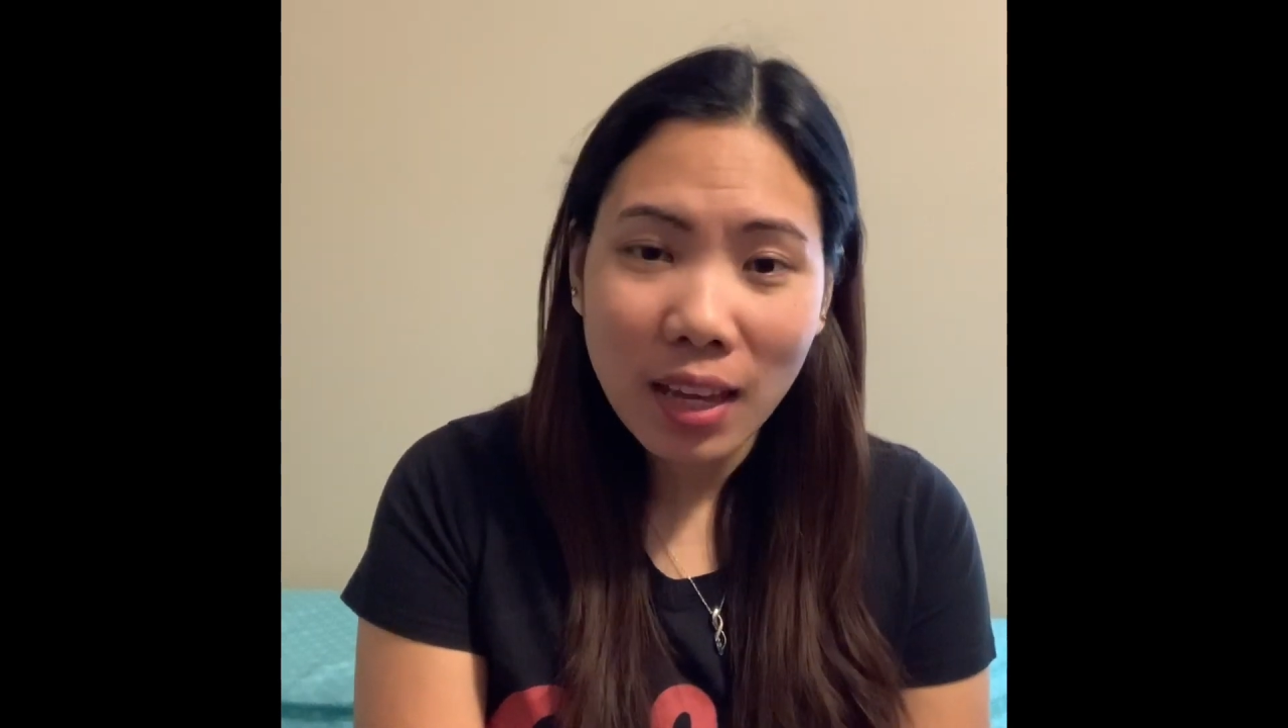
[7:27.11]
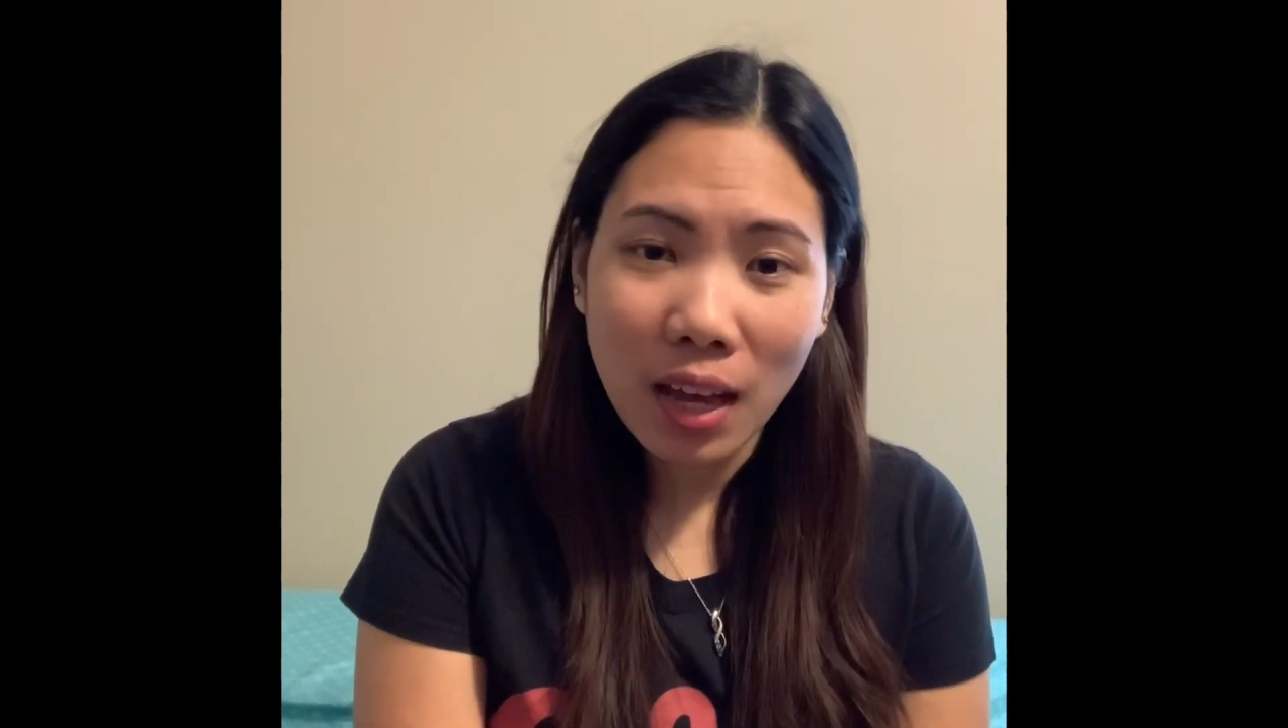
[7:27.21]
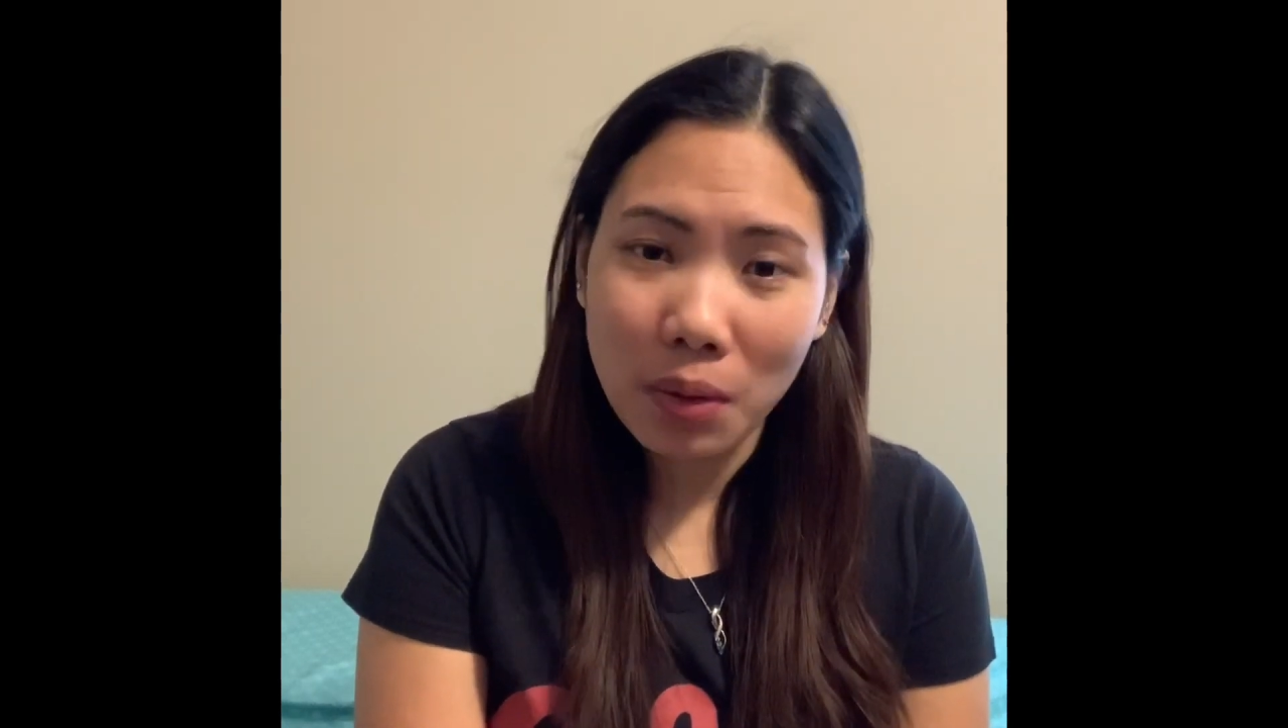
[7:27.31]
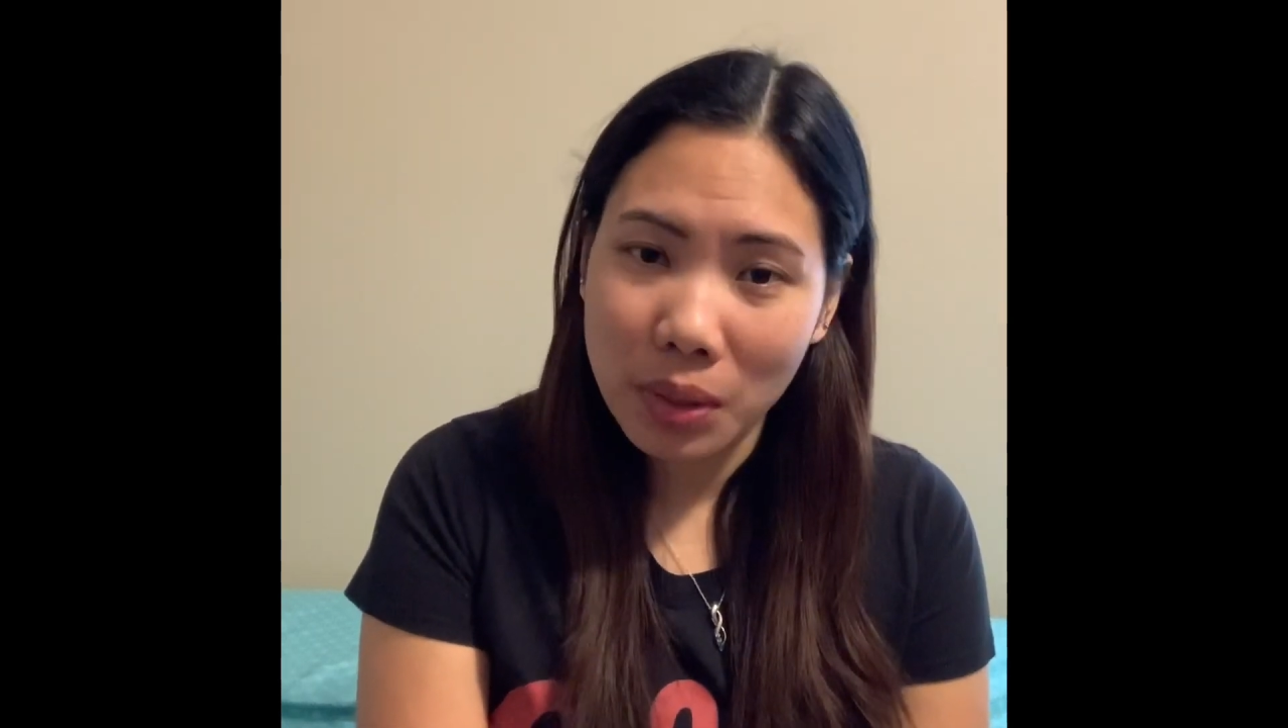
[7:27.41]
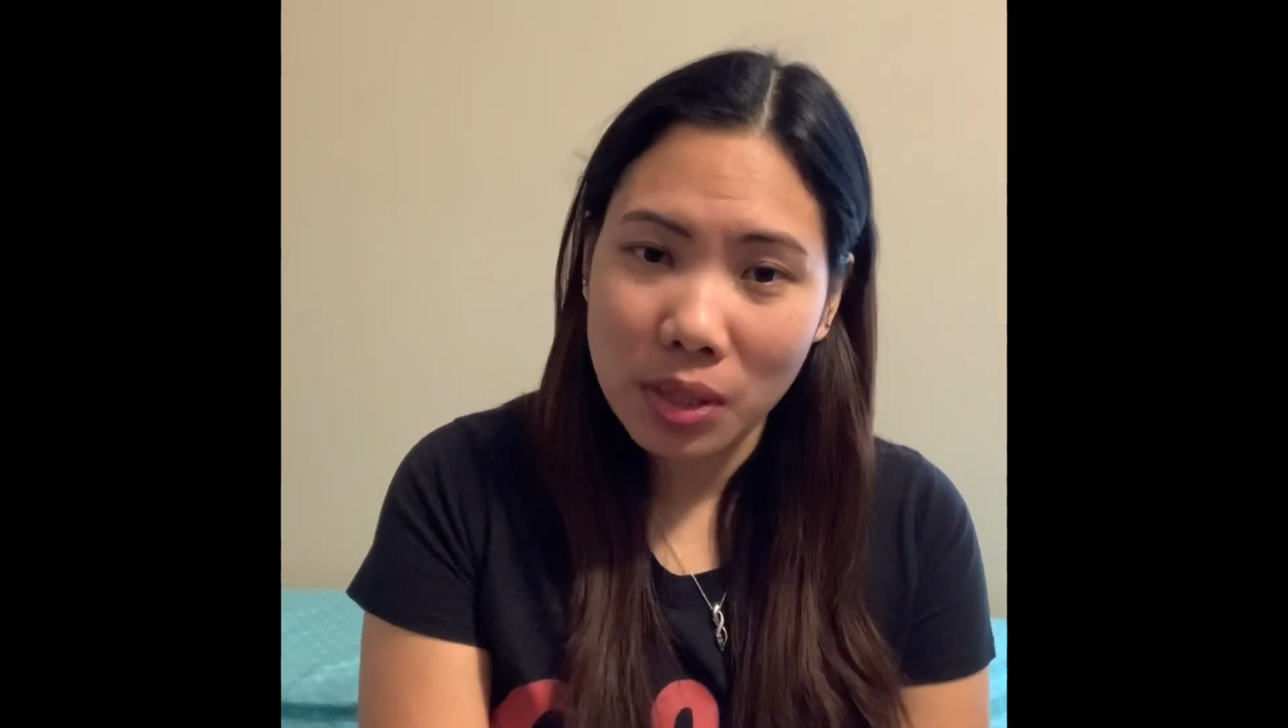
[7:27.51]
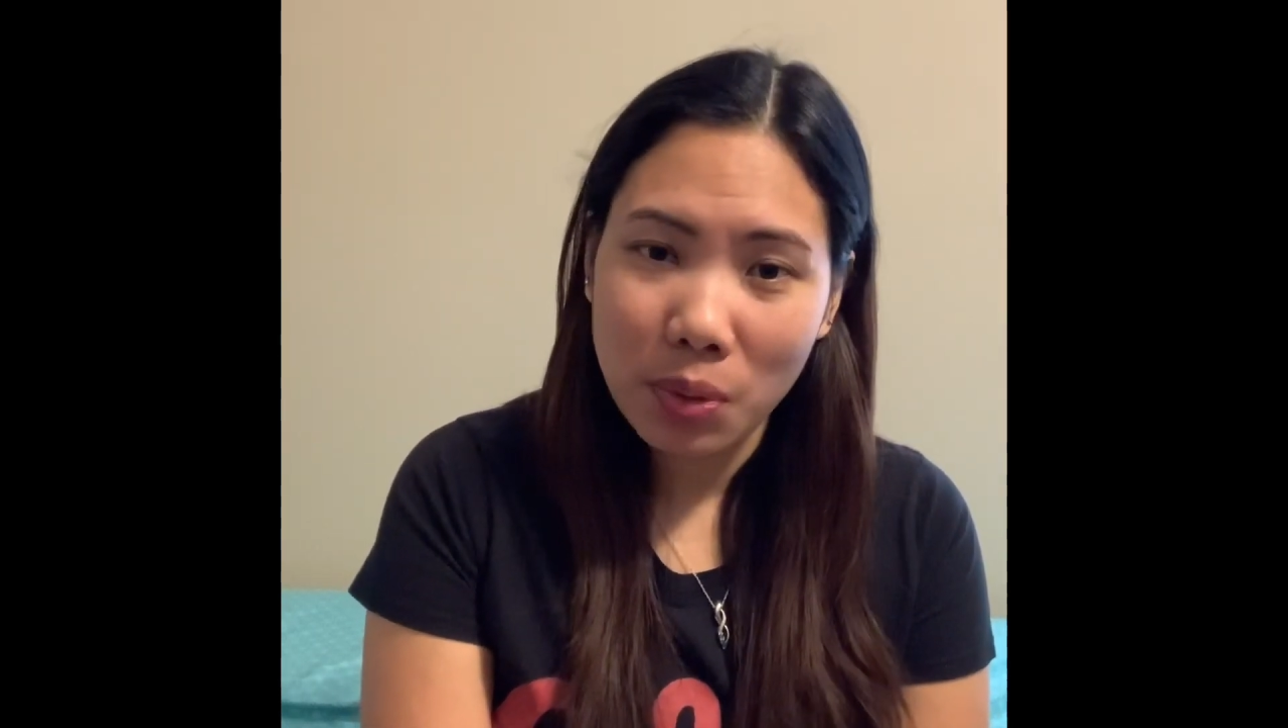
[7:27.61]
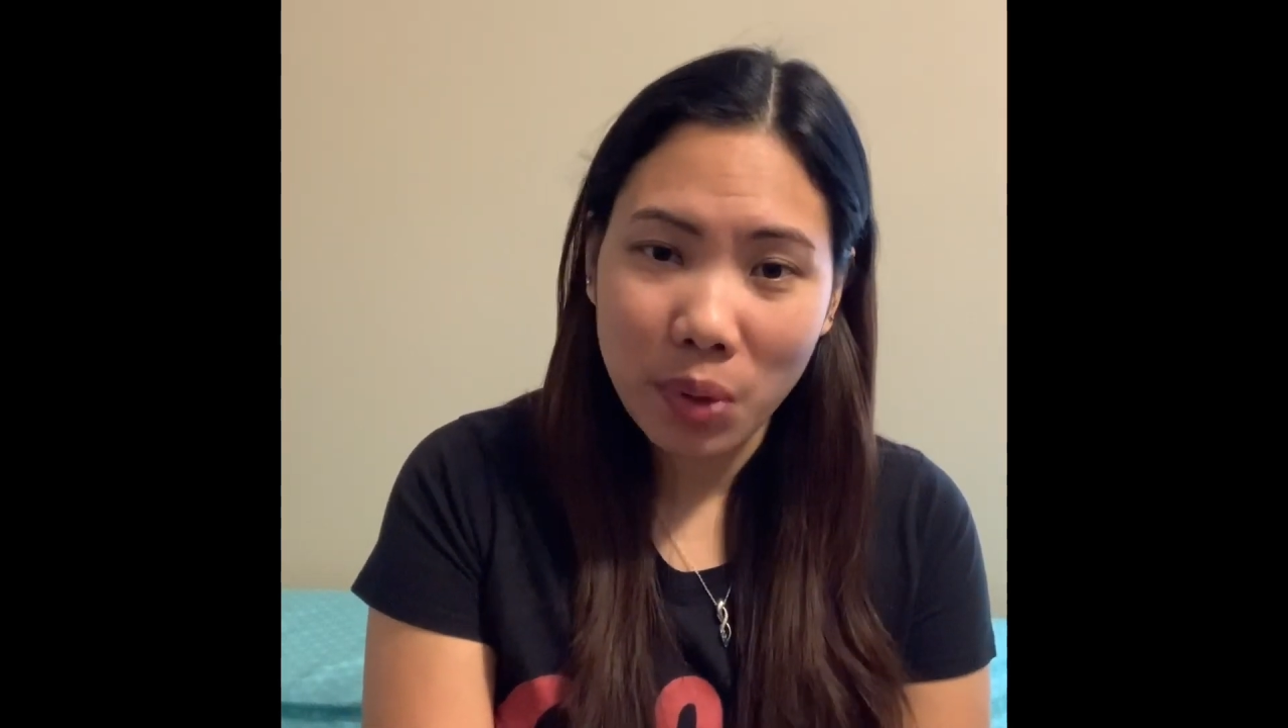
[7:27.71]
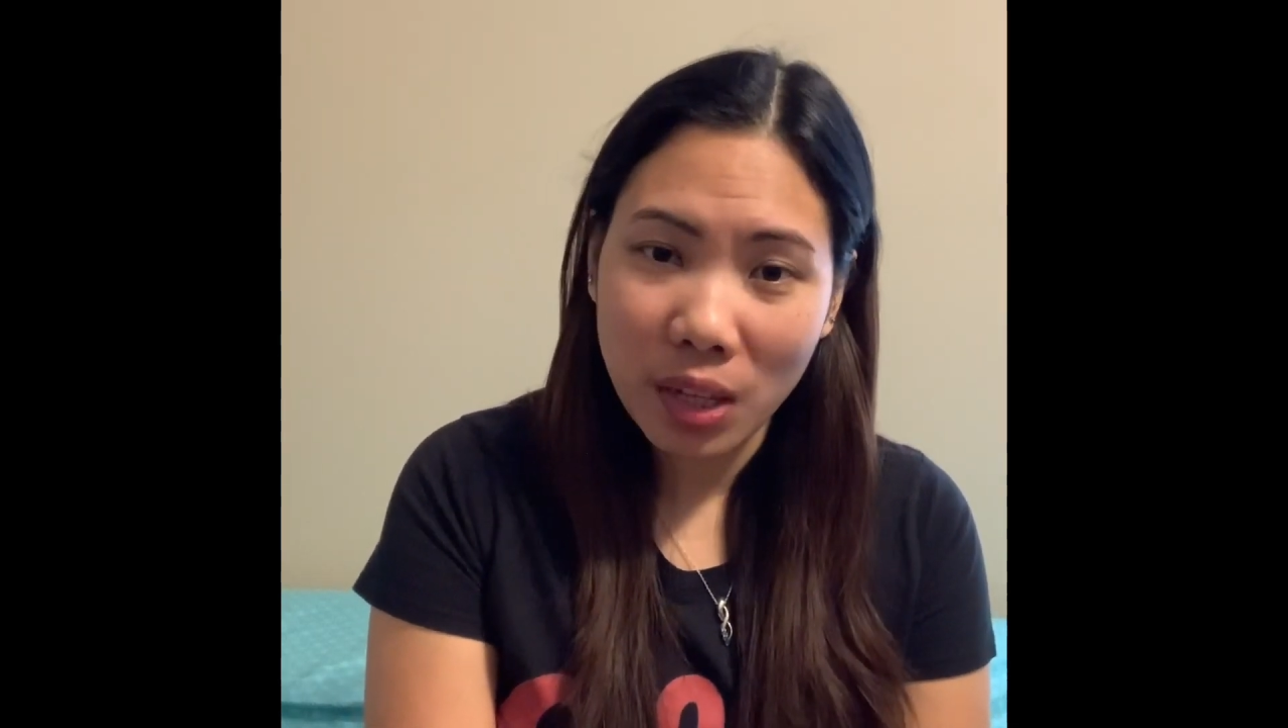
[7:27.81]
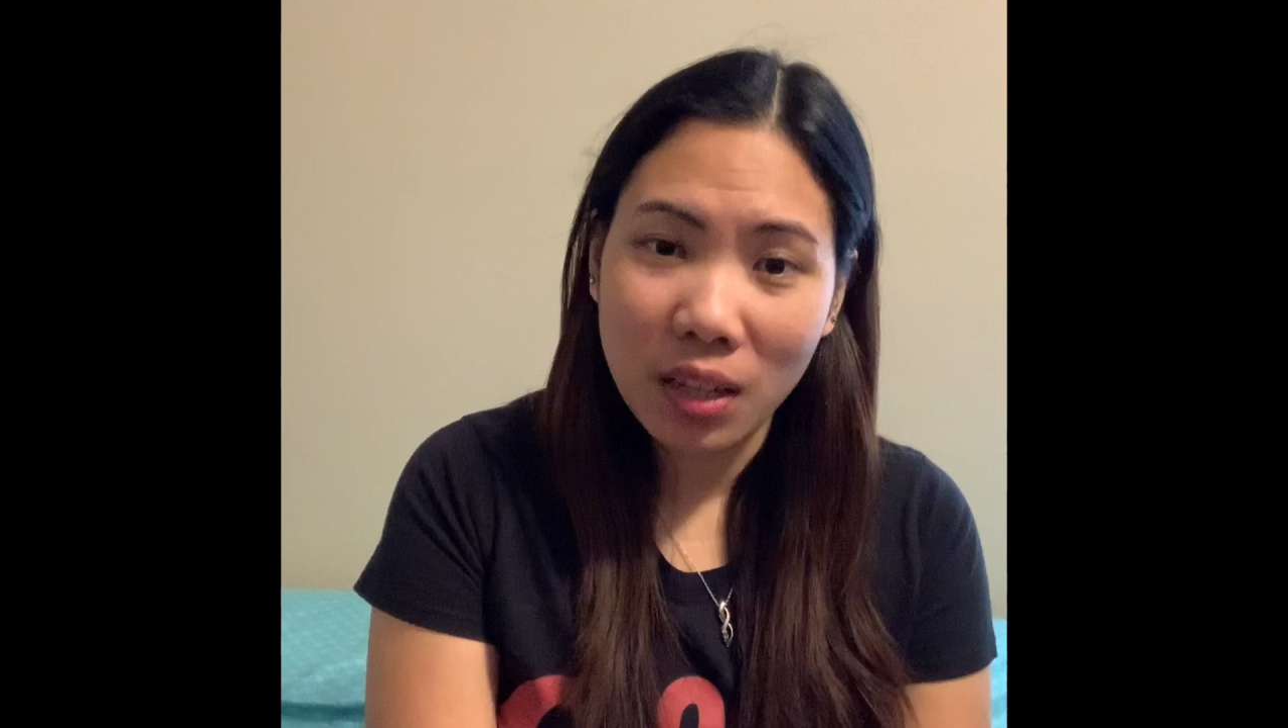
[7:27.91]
I was really